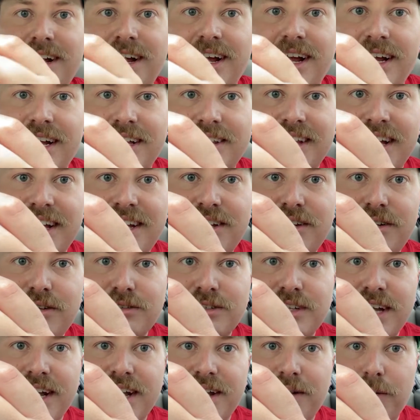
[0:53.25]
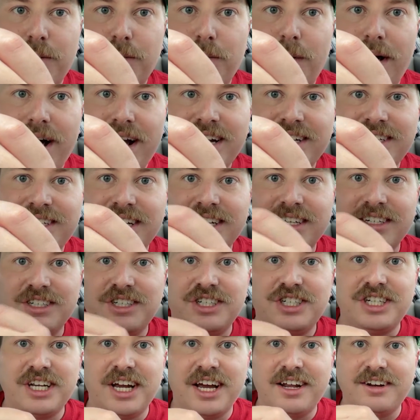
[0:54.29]
and they use a white
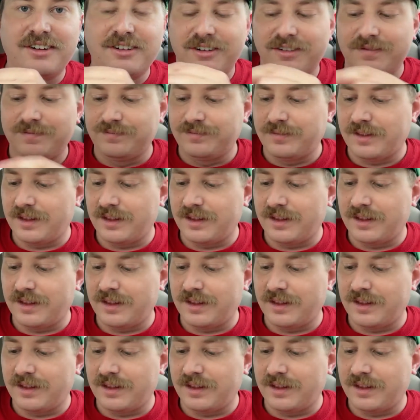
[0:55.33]
cheddar.